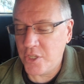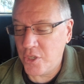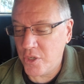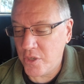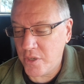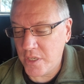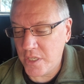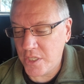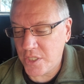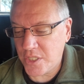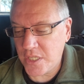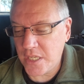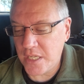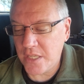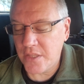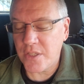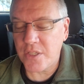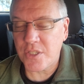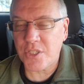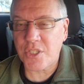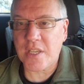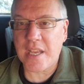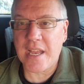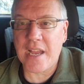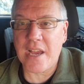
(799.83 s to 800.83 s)
you're going to see
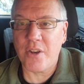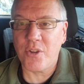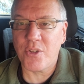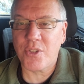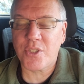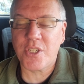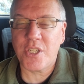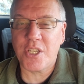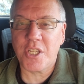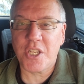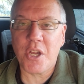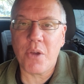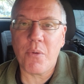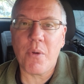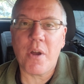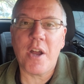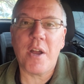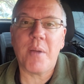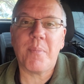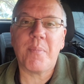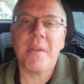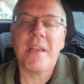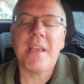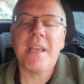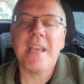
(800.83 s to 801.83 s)
this counter is going to go
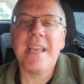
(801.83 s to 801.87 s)
up,